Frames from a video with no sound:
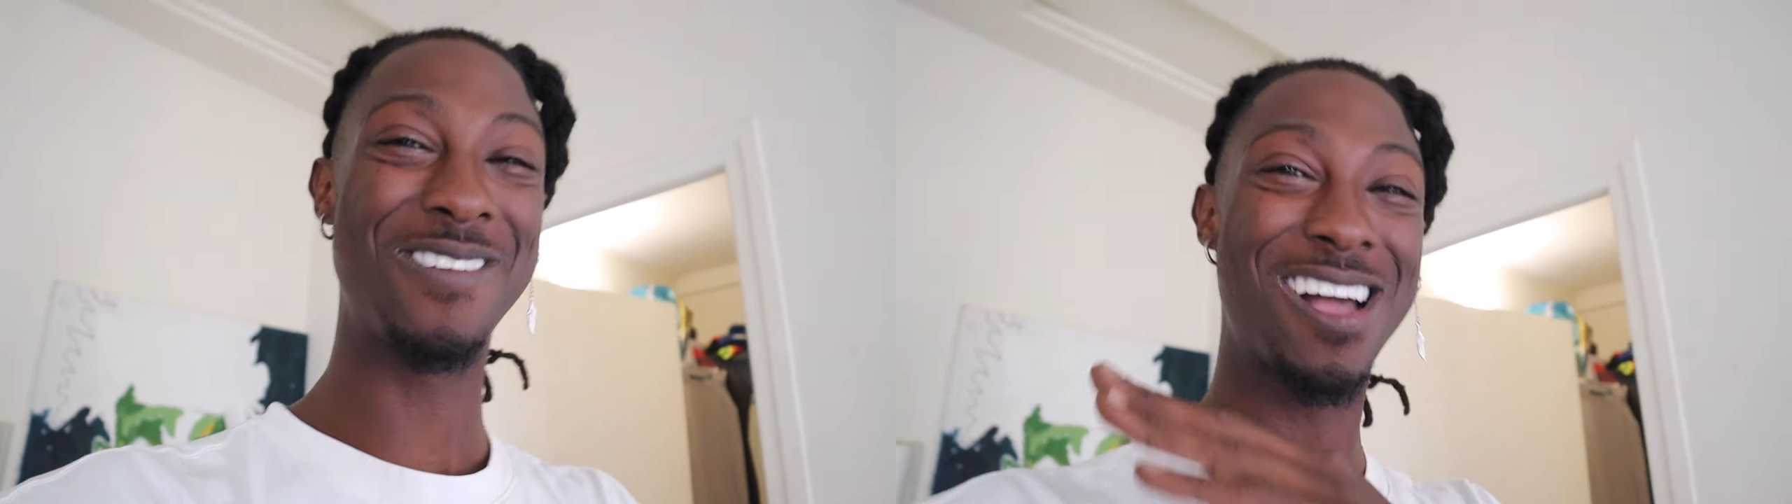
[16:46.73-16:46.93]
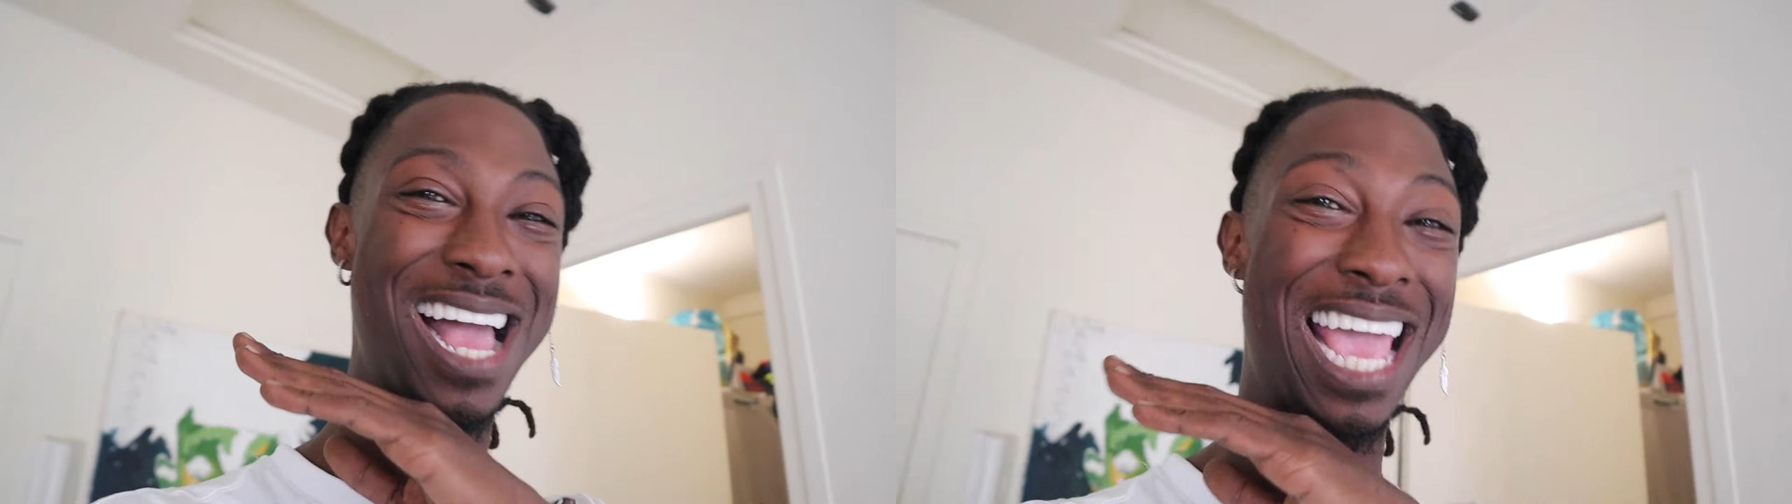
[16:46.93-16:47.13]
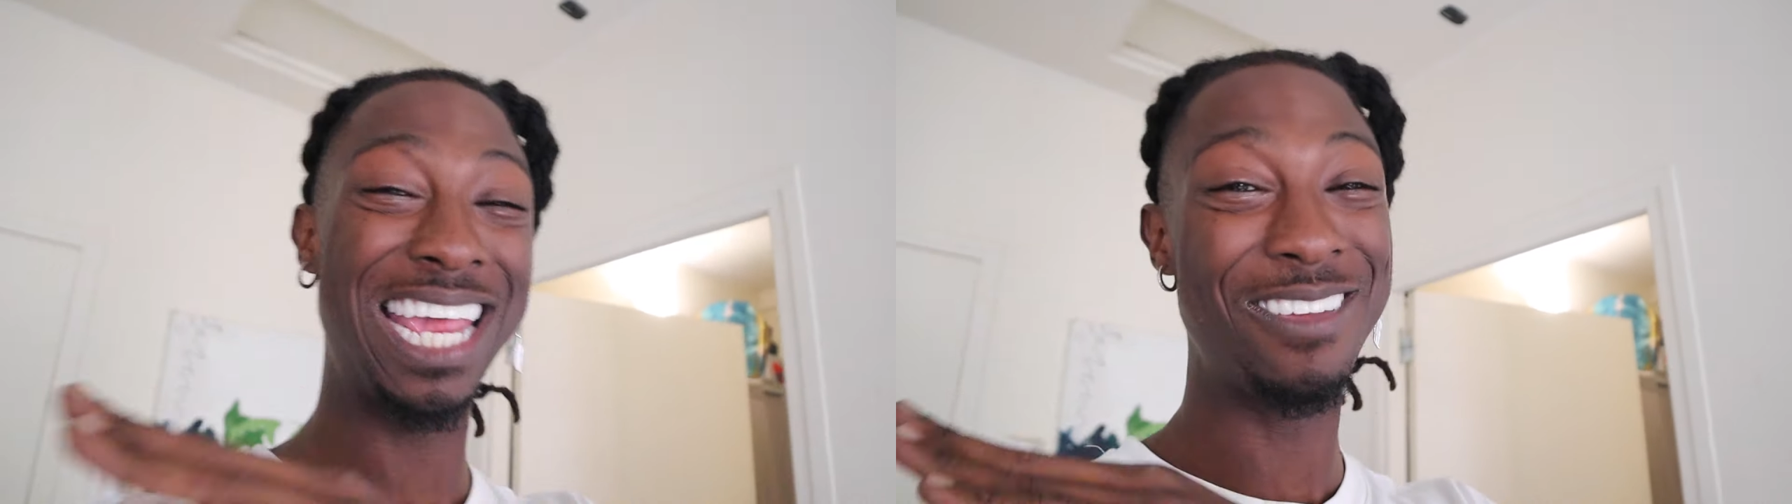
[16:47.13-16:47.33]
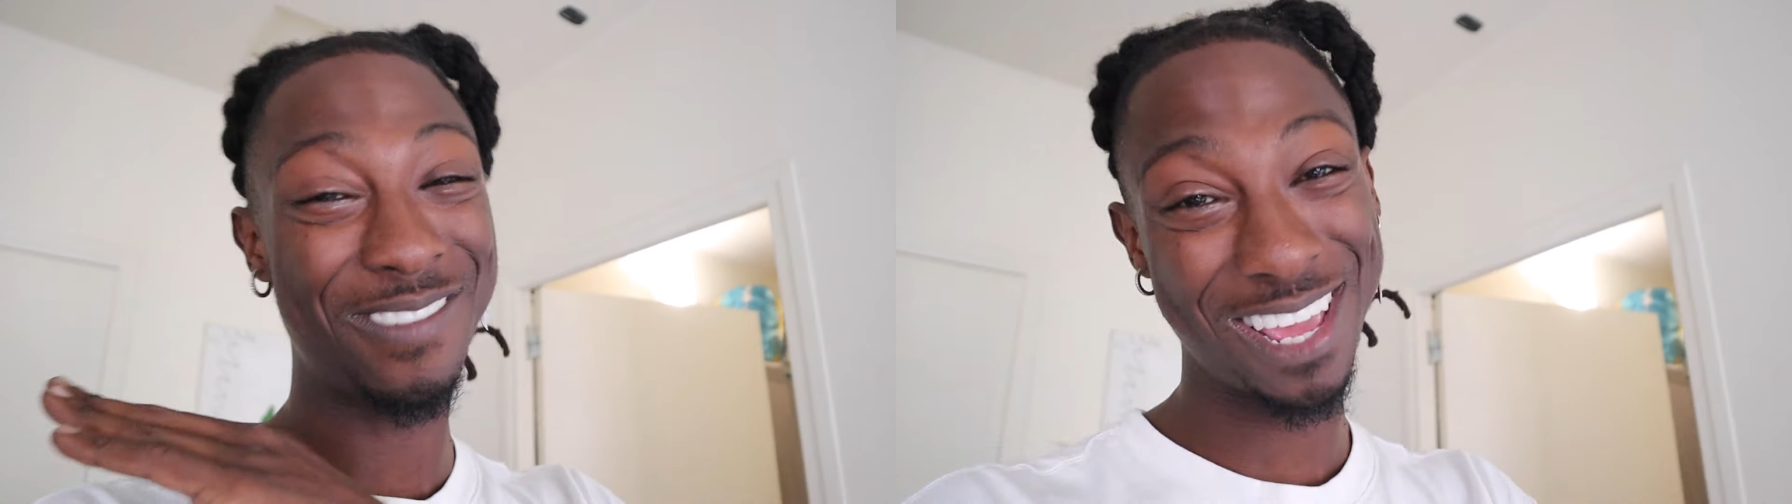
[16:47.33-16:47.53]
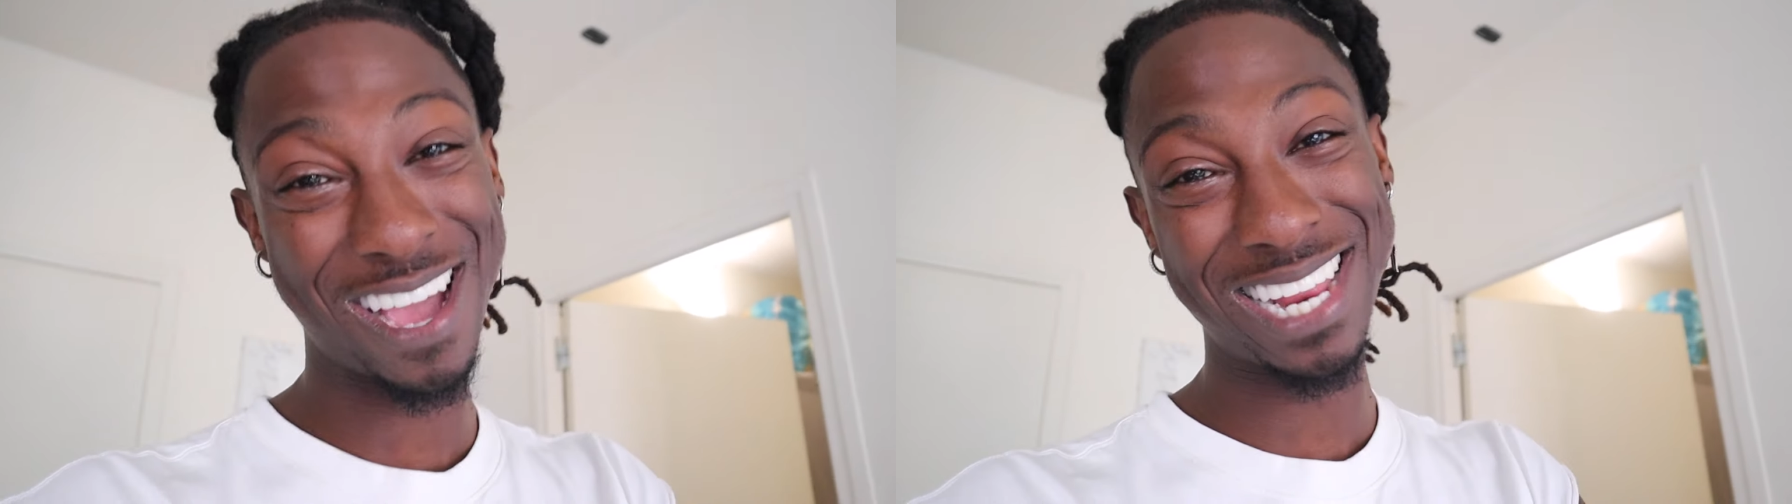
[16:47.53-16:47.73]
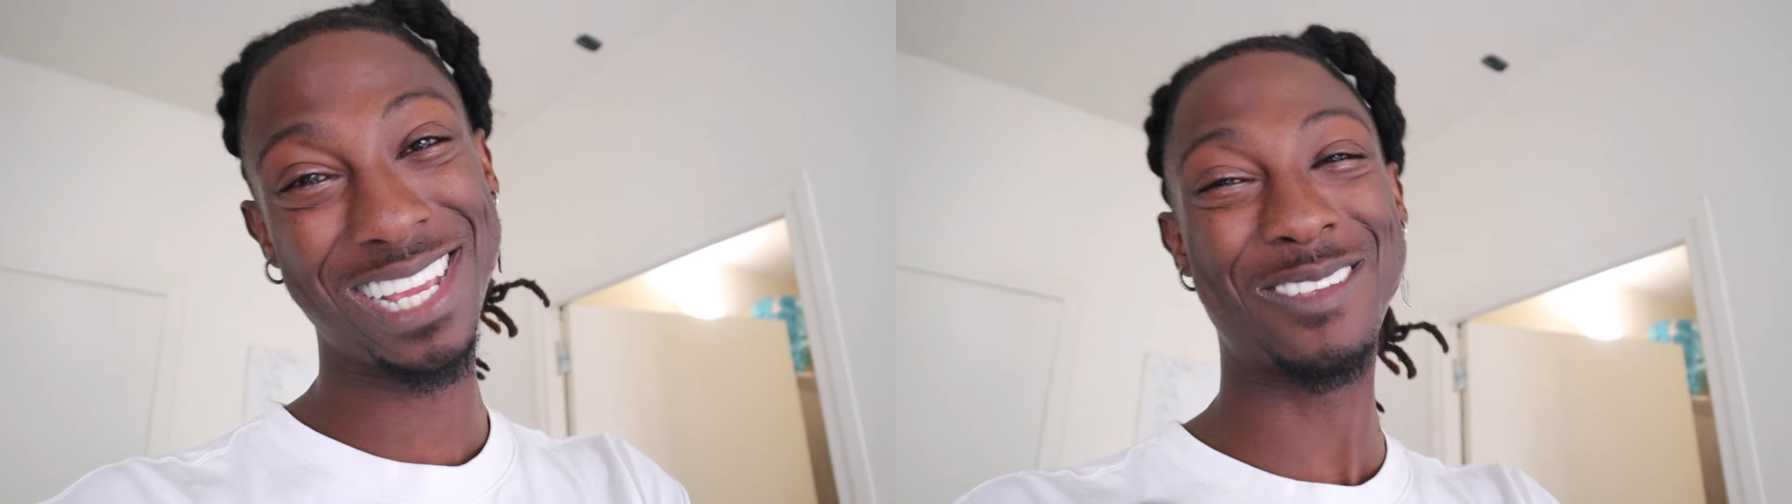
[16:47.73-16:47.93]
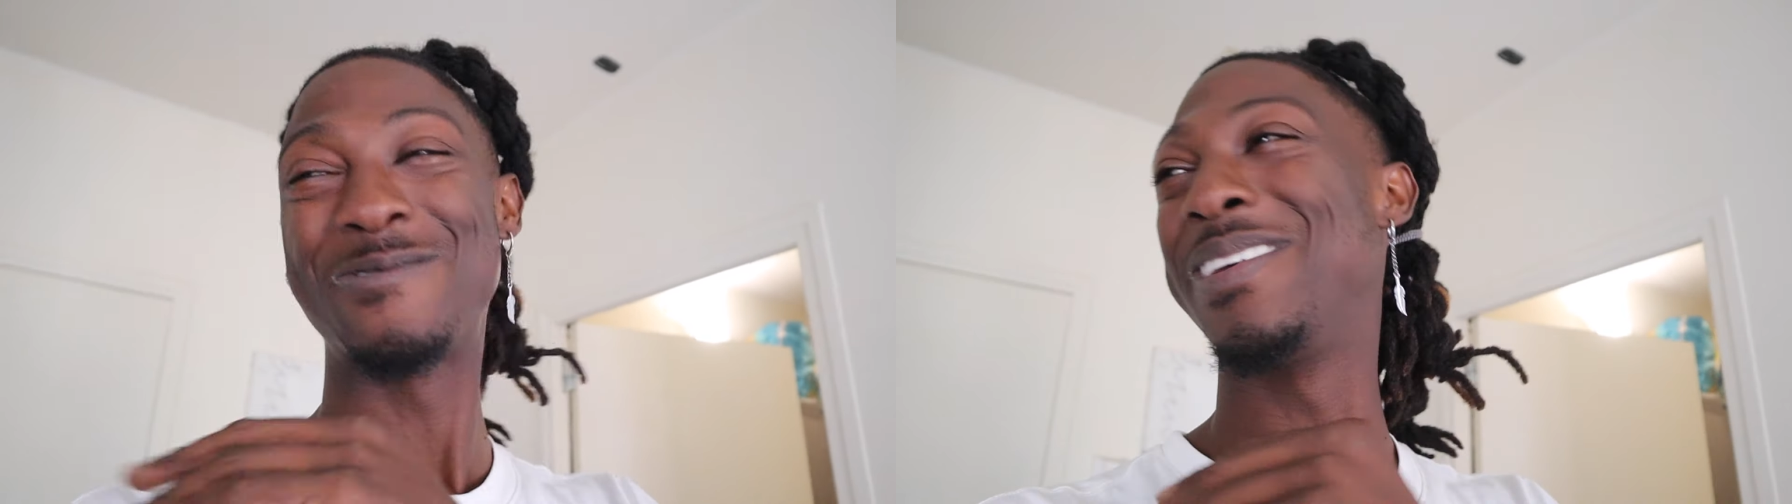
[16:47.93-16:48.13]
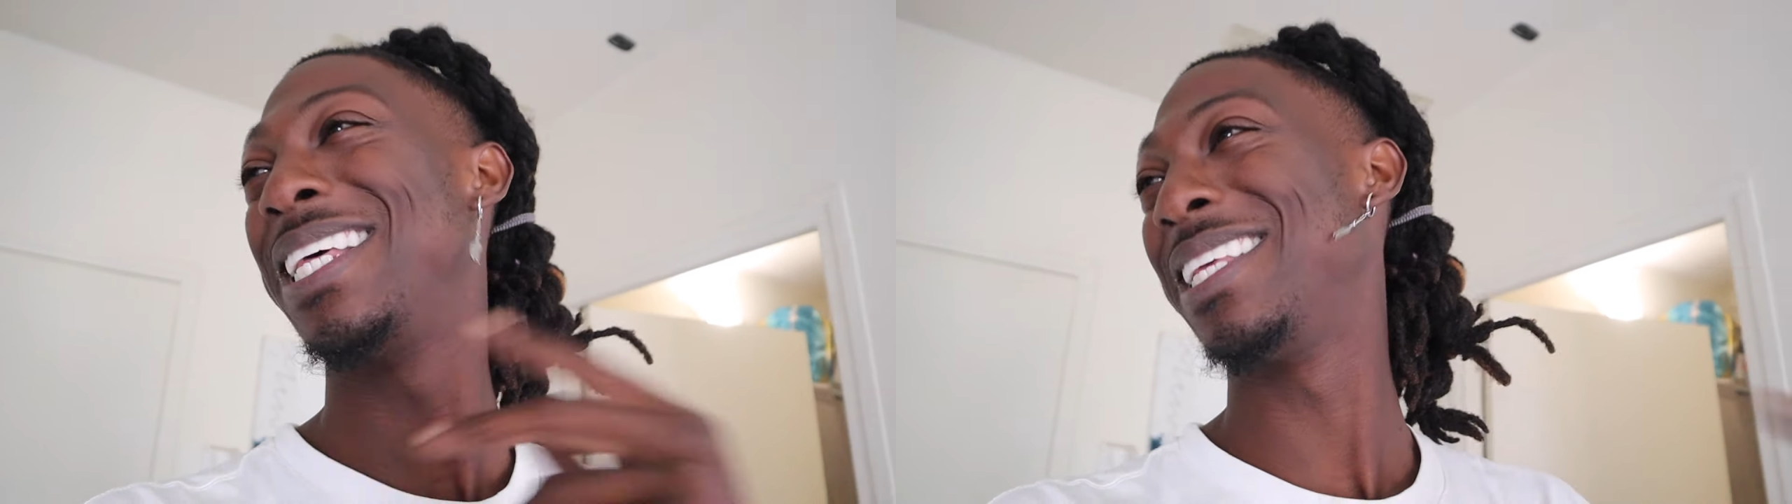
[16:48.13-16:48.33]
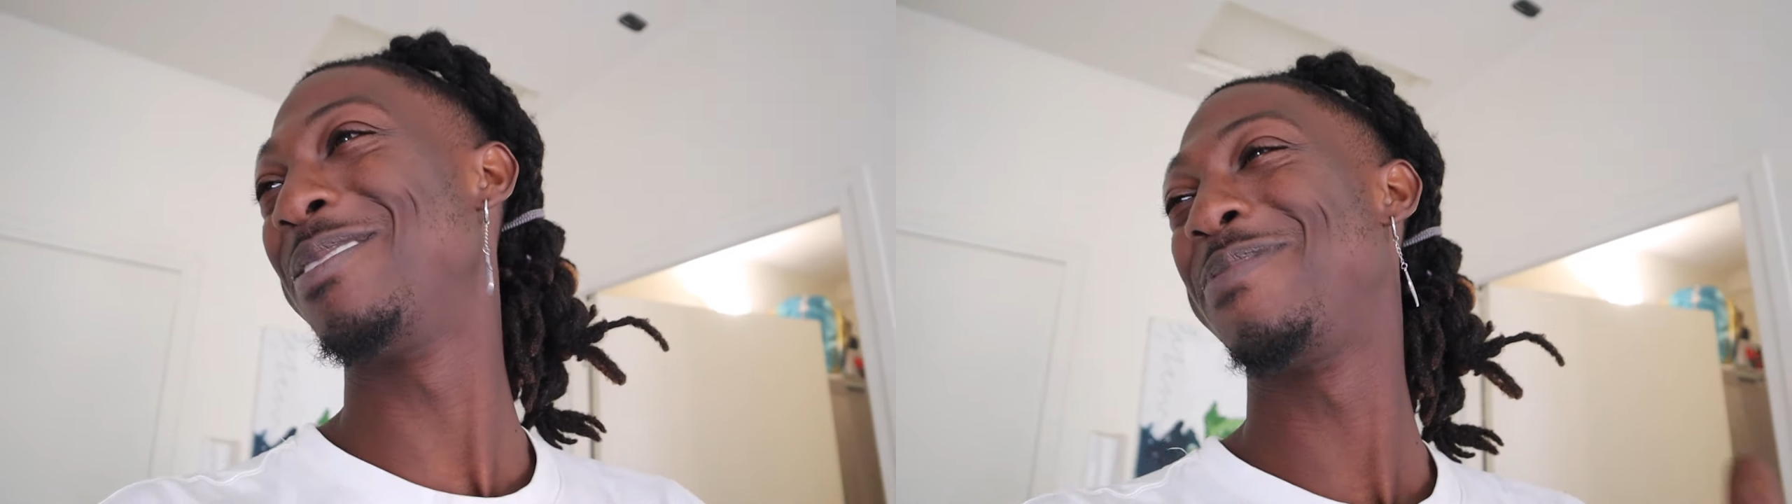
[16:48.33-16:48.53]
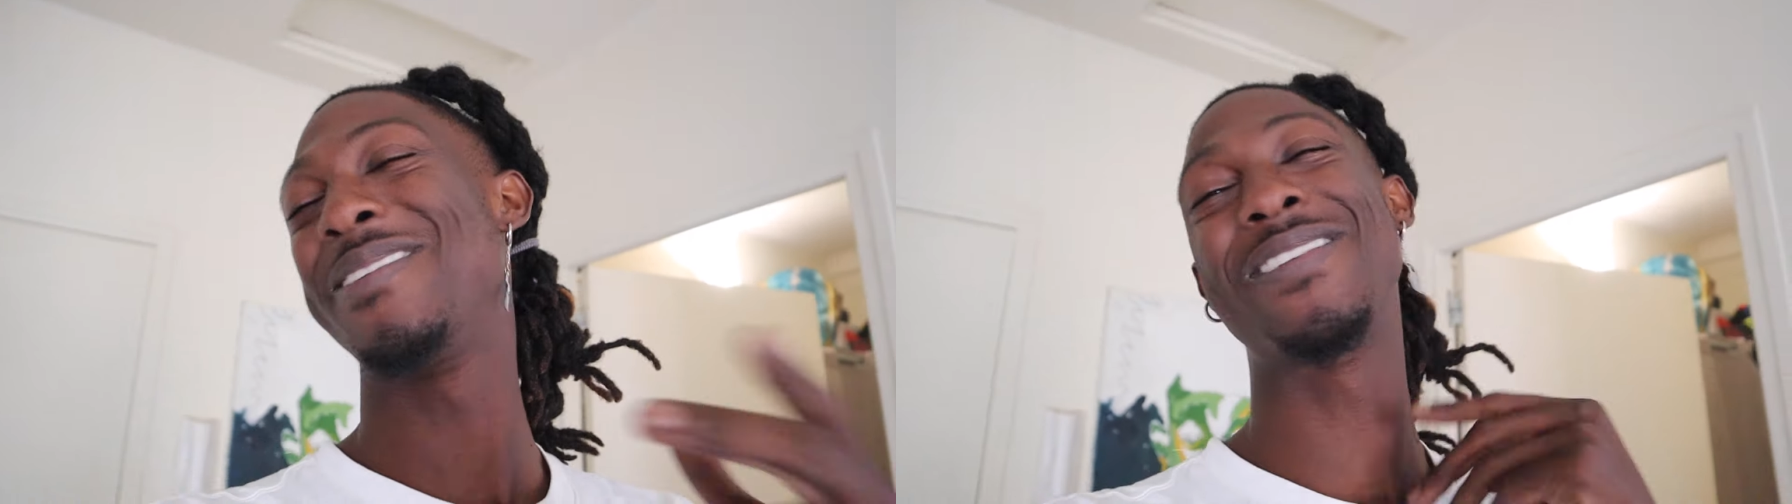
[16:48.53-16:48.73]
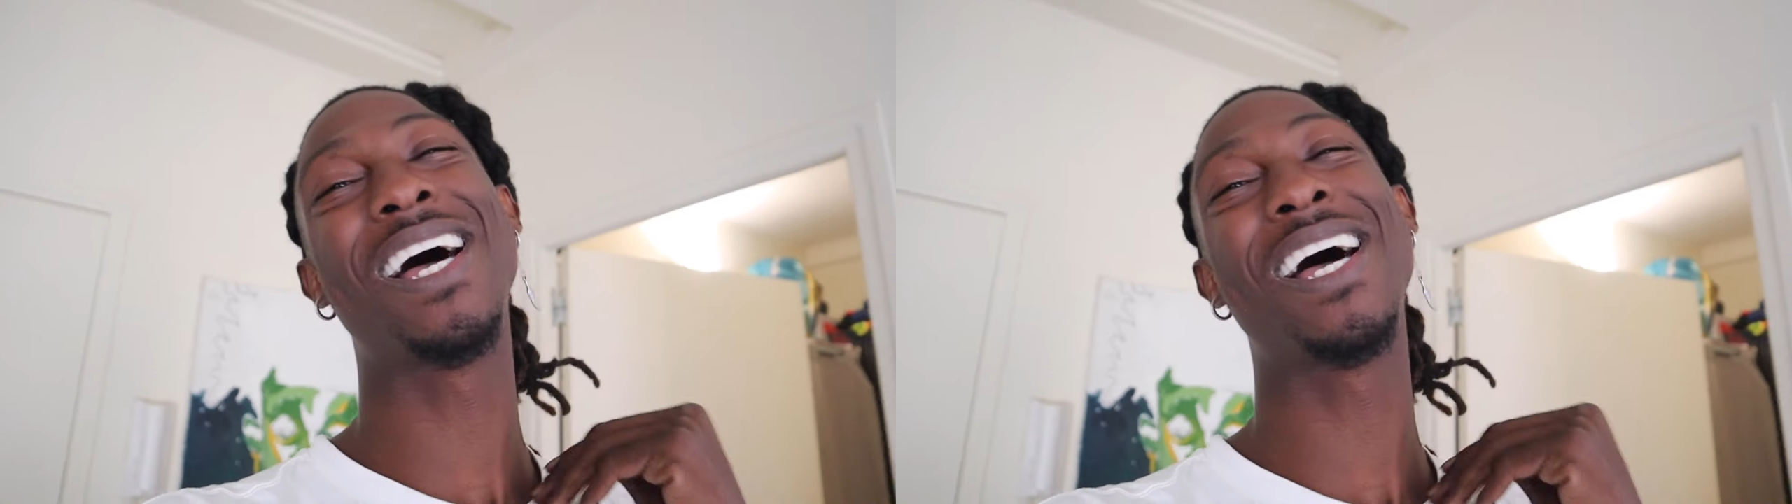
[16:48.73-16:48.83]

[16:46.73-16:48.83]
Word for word: If y'all got any video ideas for me and Elizabeth,